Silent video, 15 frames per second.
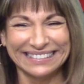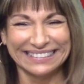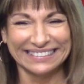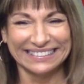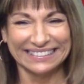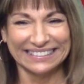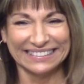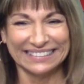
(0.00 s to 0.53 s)

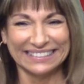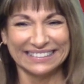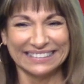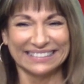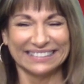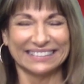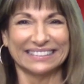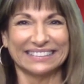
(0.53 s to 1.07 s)

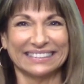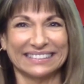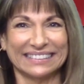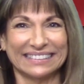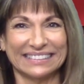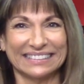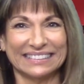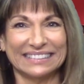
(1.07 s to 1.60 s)

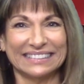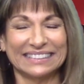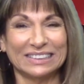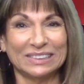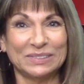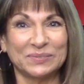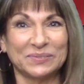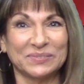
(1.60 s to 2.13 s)

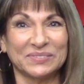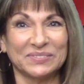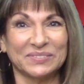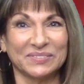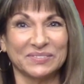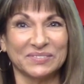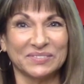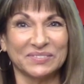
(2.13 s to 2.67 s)

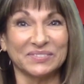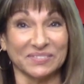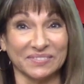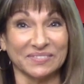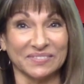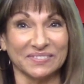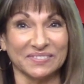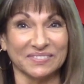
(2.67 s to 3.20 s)

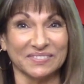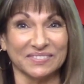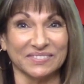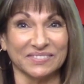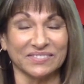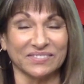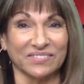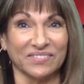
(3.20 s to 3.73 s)

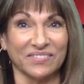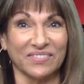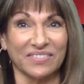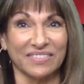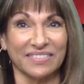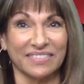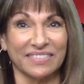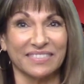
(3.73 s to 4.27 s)

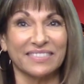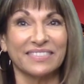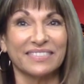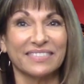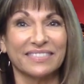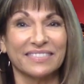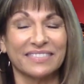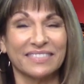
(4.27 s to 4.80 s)
(silent)